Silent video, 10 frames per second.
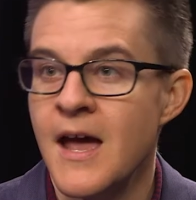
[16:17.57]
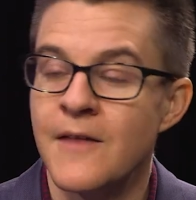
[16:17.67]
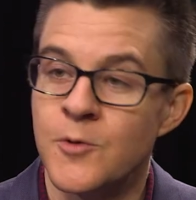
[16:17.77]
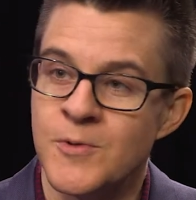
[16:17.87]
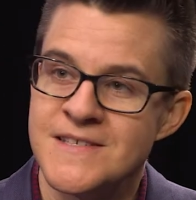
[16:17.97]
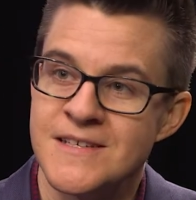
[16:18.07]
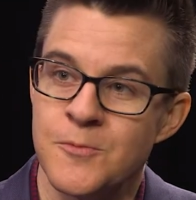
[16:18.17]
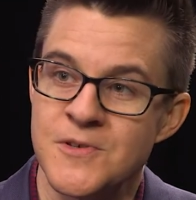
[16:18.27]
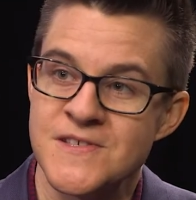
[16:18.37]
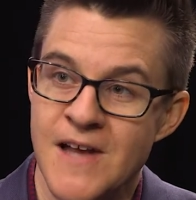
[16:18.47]
And the reason it
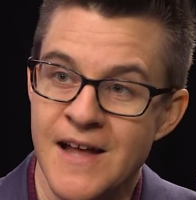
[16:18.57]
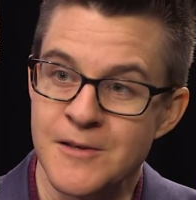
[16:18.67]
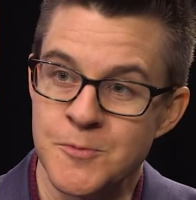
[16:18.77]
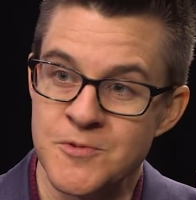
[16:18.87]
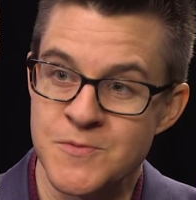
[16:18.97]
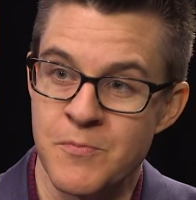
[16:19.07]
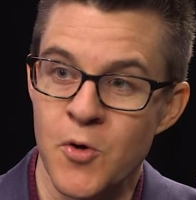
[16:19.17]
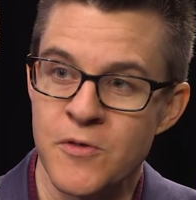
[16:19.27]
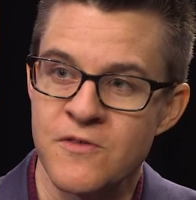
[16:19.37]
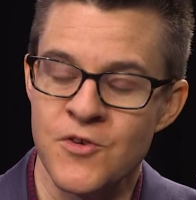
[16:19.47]
was silent was
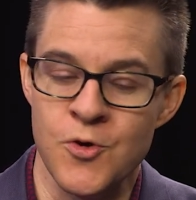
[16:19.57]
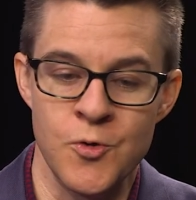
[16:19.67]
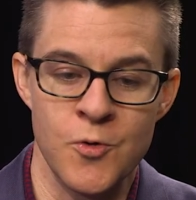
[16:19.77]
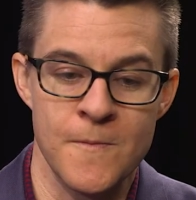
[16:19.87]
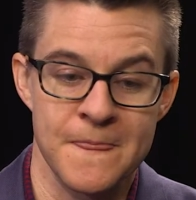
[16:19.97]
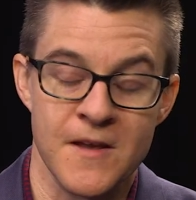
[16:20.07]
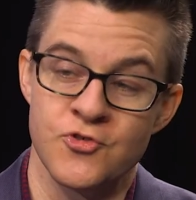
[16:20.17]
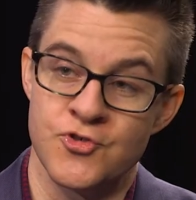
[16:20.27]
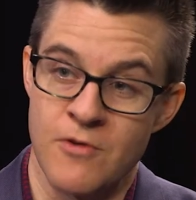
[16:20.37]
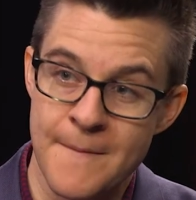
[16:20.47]
both to
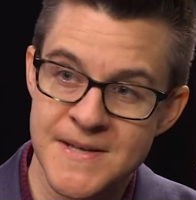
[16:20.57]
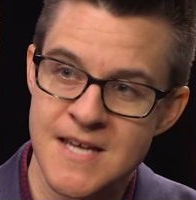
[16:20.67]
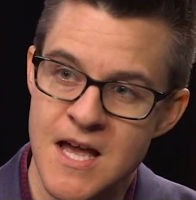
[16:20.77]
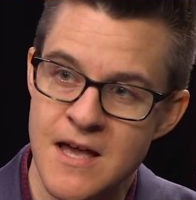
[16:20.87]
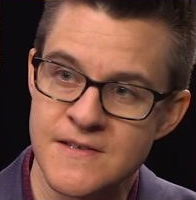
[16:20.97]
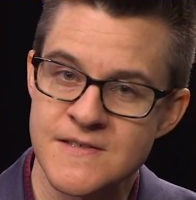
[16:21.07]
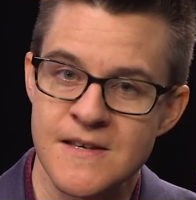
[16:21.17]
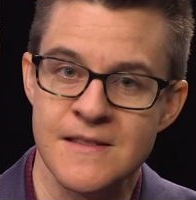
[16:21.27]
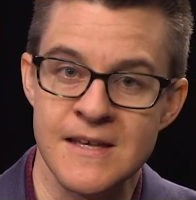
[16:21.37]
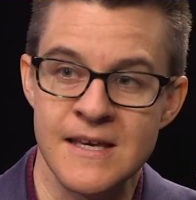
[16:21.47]
dramatize
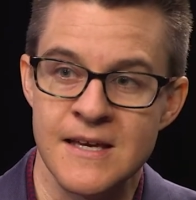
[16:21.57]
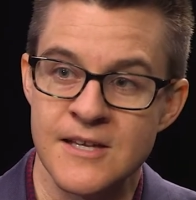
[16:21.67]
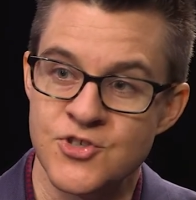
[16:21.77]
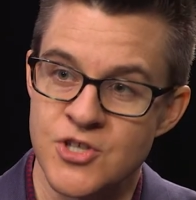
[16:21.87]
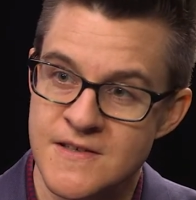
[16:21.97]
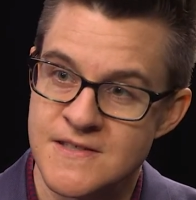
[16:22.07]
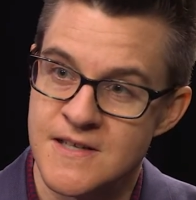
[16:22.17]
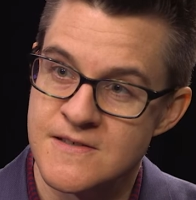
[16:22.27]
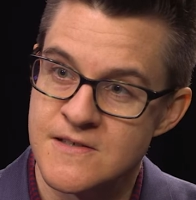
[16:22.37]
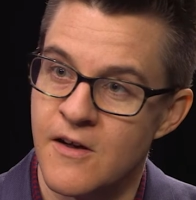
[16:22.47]
the
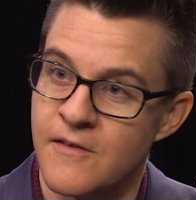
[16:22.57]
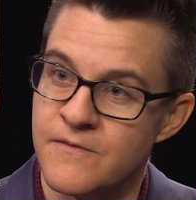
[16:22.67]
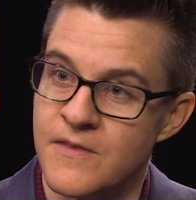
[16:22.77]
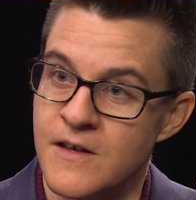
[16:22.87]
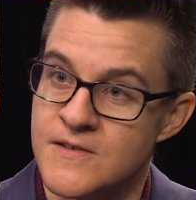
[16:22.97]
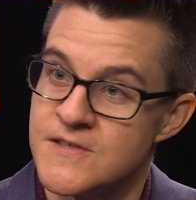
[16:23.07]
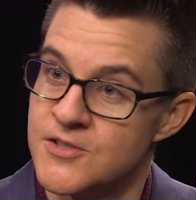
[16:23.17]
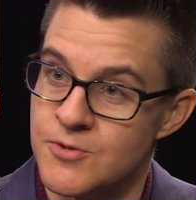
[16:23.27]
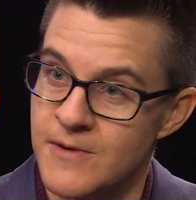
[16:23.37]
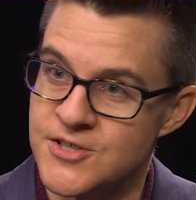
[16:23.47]
injustice of the
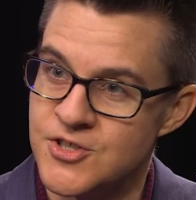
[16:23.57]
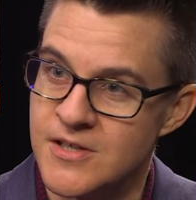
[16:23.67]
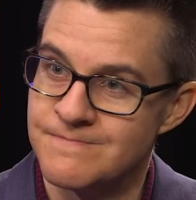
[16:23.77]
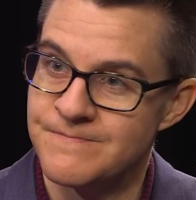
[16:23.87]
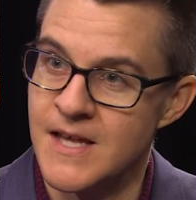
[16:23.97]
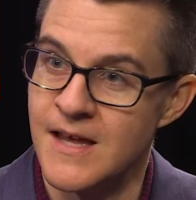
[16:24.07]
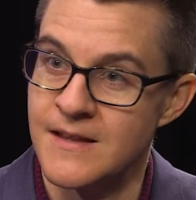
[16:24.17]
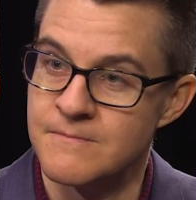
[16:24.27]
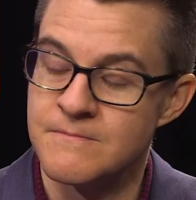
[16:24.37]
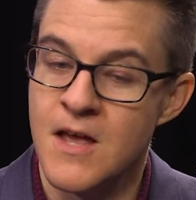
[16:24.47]
situation
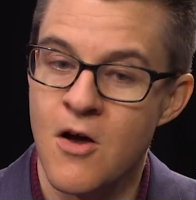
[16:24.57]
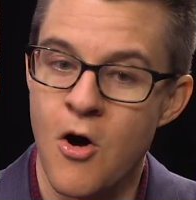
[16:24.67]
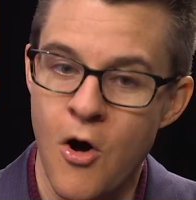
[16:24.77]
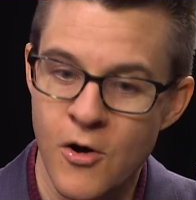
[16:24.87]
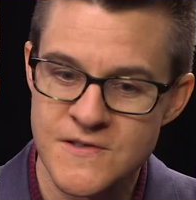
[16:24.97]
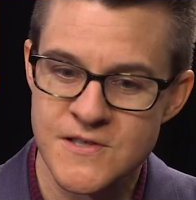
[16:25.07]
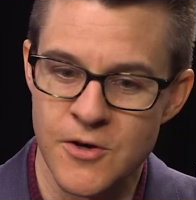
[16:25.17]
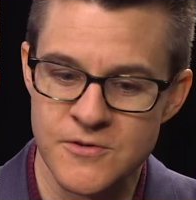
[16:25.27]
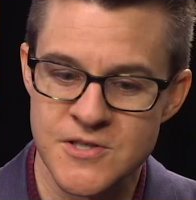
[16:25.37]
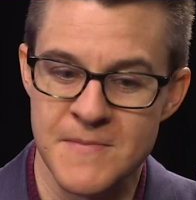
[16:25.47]
and
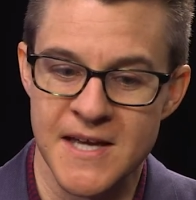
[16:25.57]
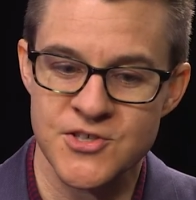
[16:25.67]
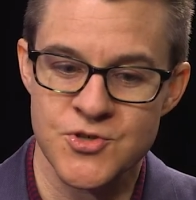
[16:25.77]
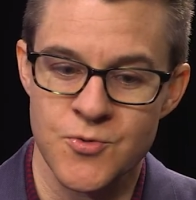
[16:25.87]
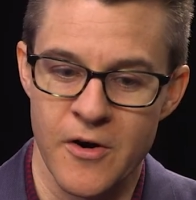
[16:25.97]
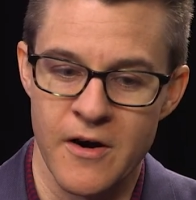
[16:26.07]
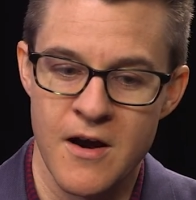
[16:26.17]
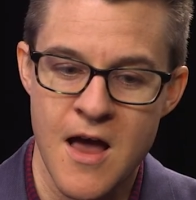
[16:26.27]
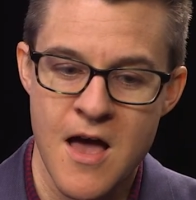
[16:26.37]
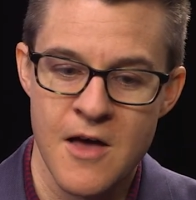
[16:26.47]
also to make
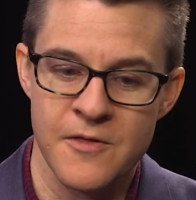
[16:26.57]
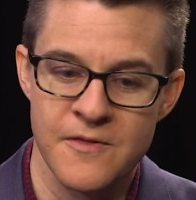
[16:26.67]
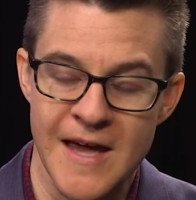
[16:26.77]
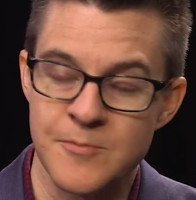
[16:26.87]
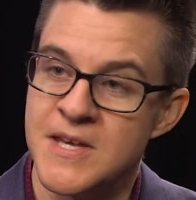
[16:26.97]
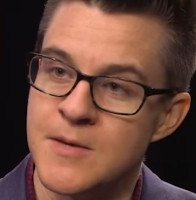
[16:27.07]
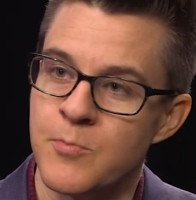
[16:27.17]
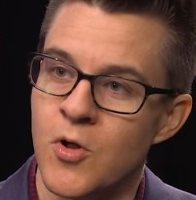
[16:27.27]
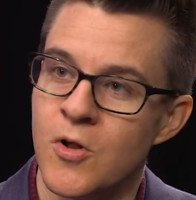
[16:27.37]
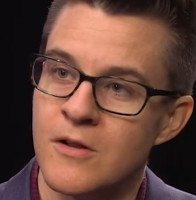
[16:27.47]
sure that
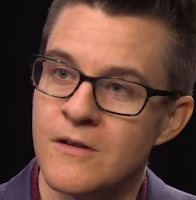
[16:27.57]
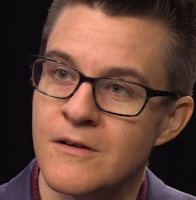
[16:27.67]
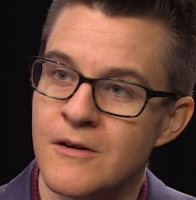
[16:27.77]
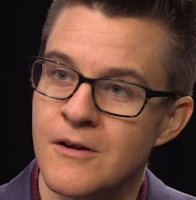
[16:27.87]
people